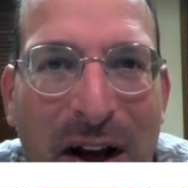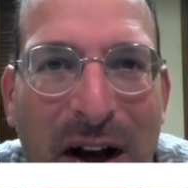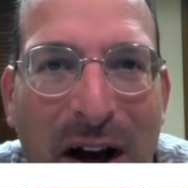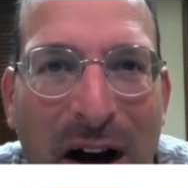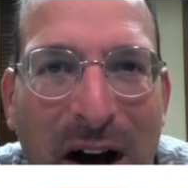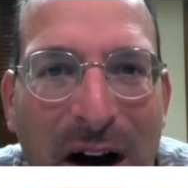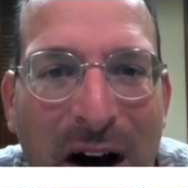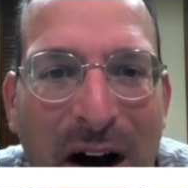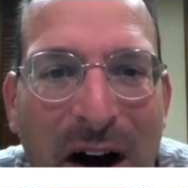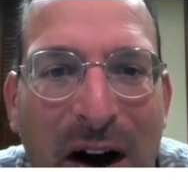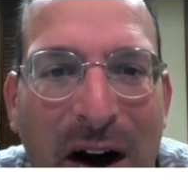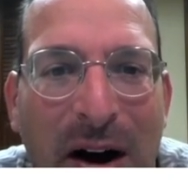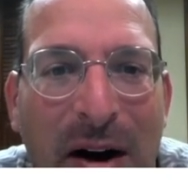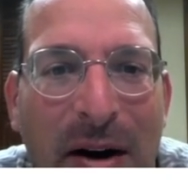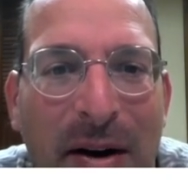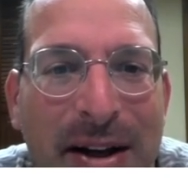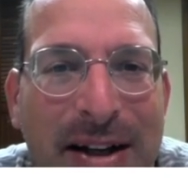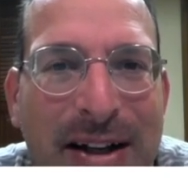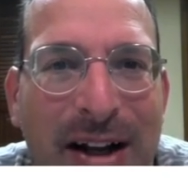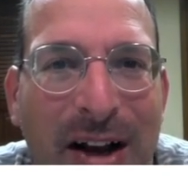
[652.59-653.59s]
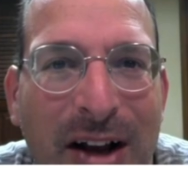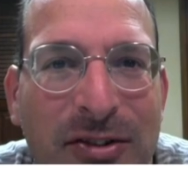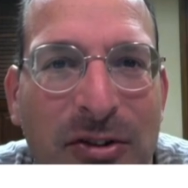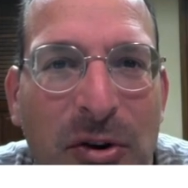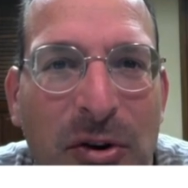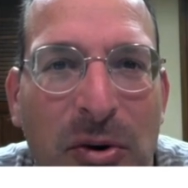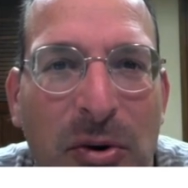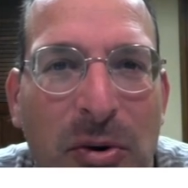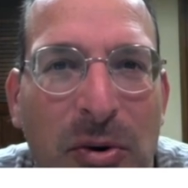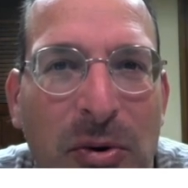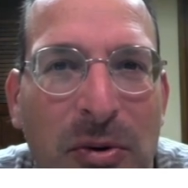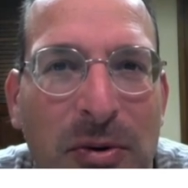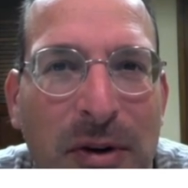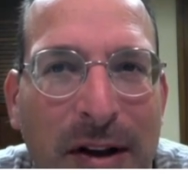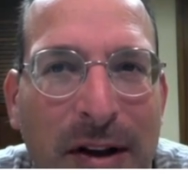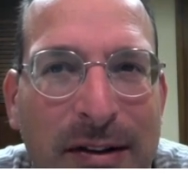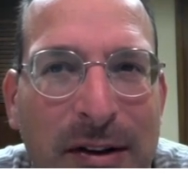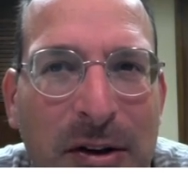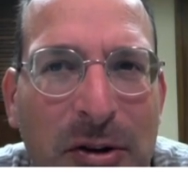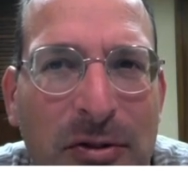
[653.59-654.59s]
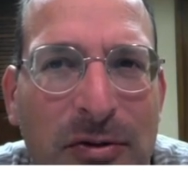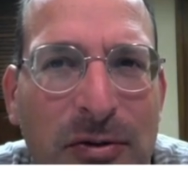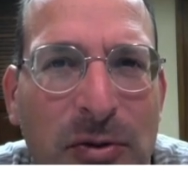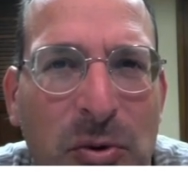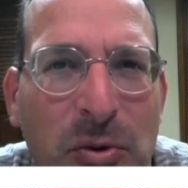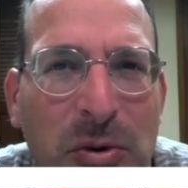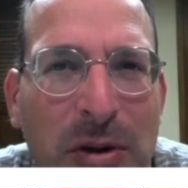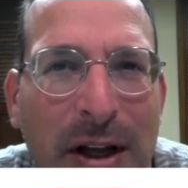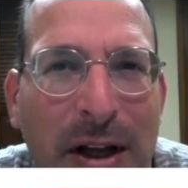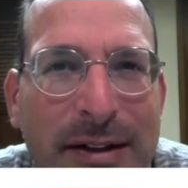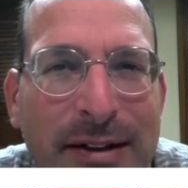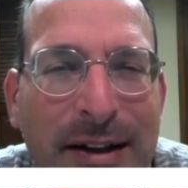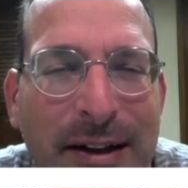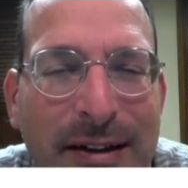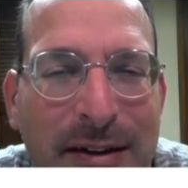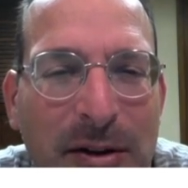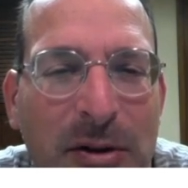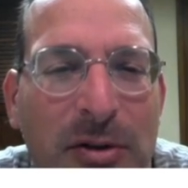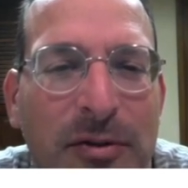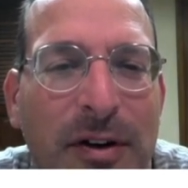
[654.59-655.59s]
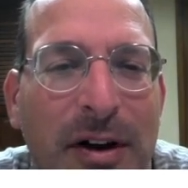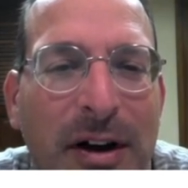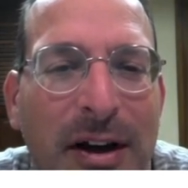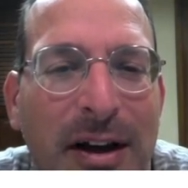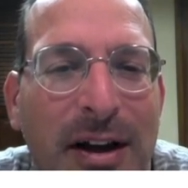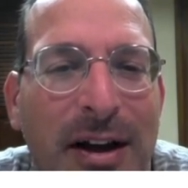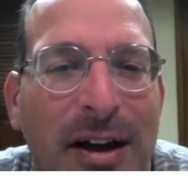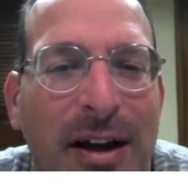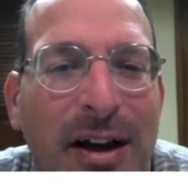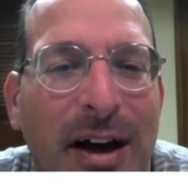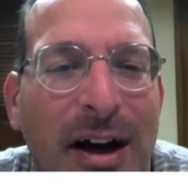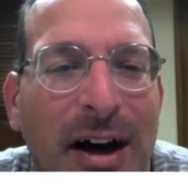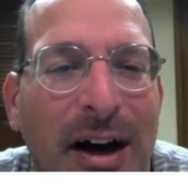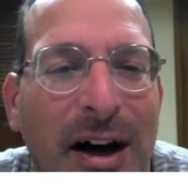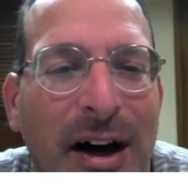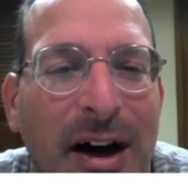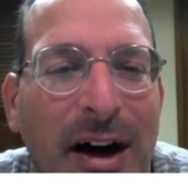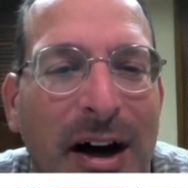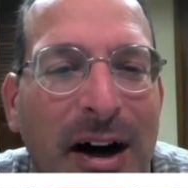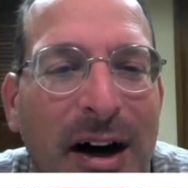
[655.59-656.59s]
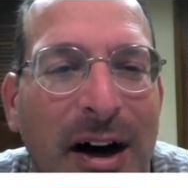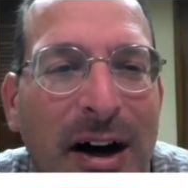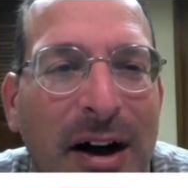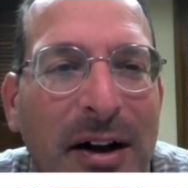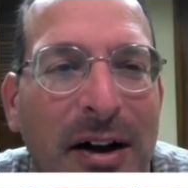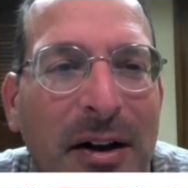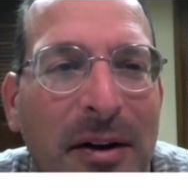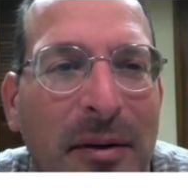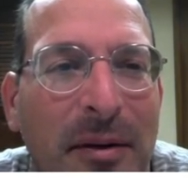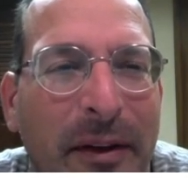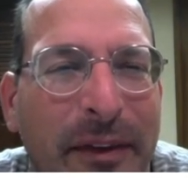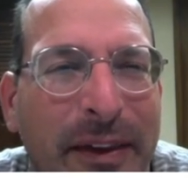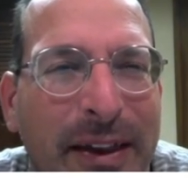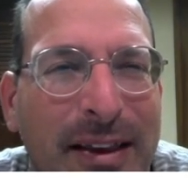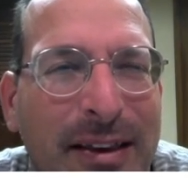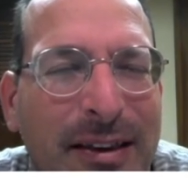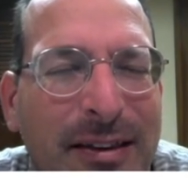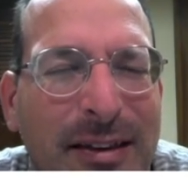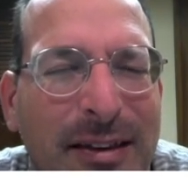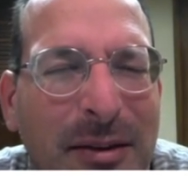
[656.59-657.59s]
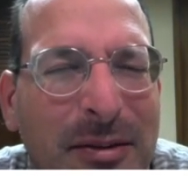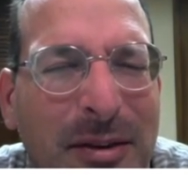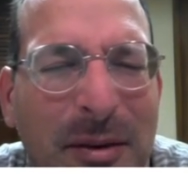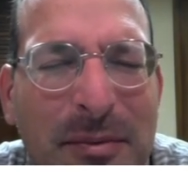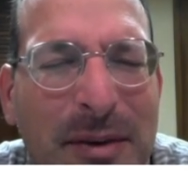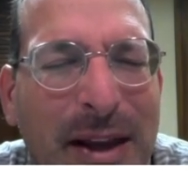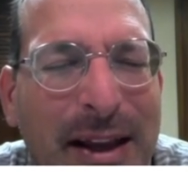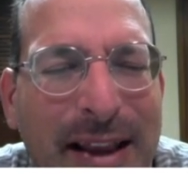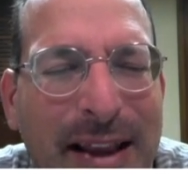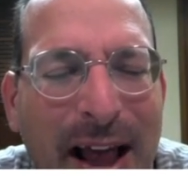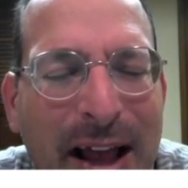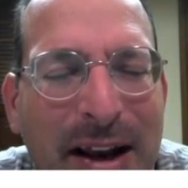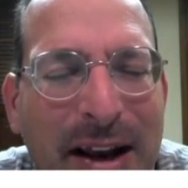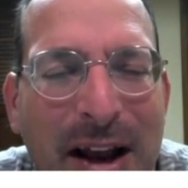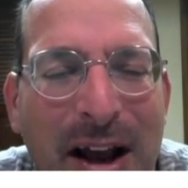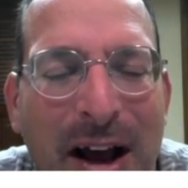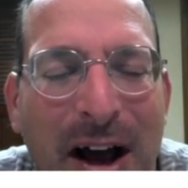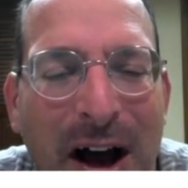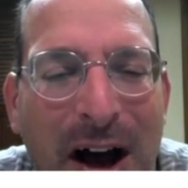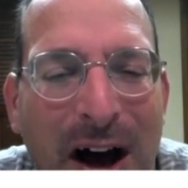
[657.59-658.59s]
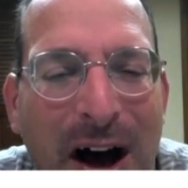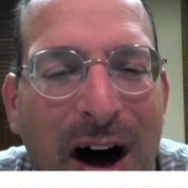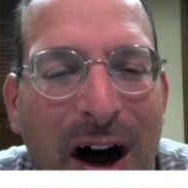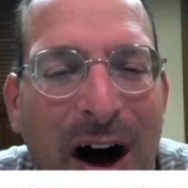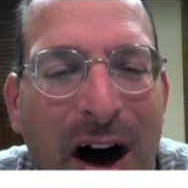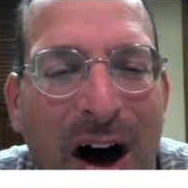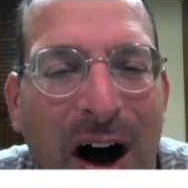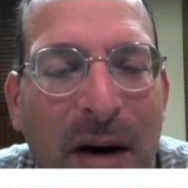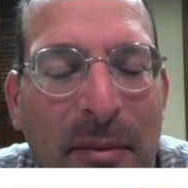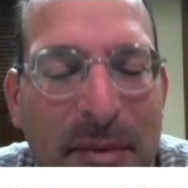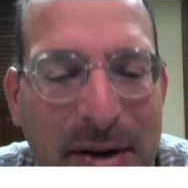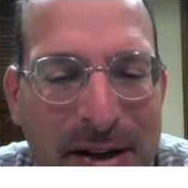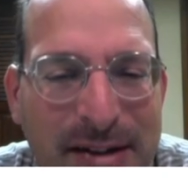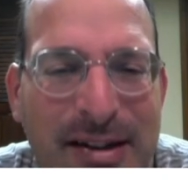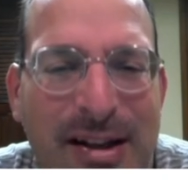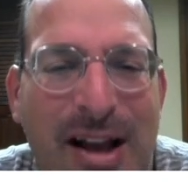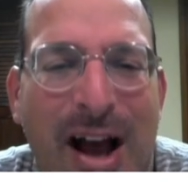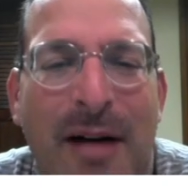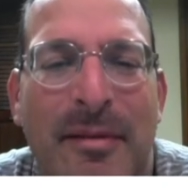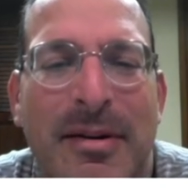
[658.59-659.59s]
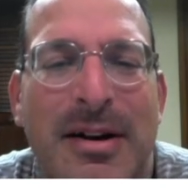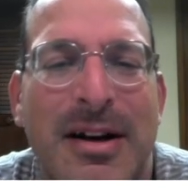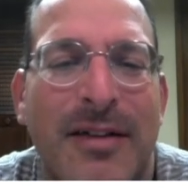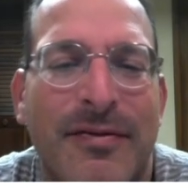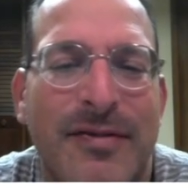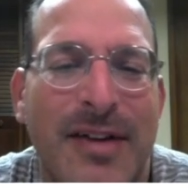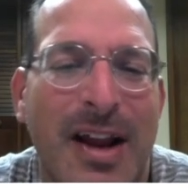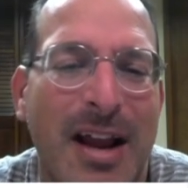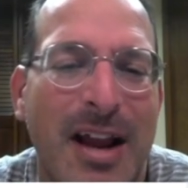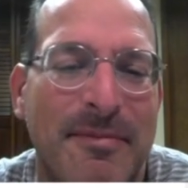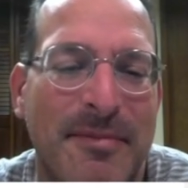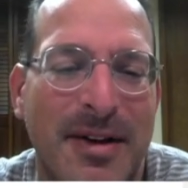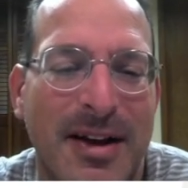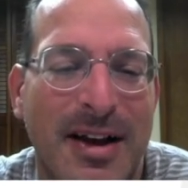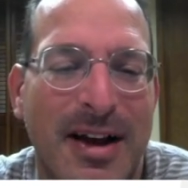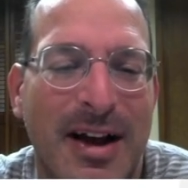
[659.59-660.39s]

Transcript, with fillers: Uh, Ignacio da Silva, Lula da Silva. Uh, I think it's something like that. Um, it's a common enough name.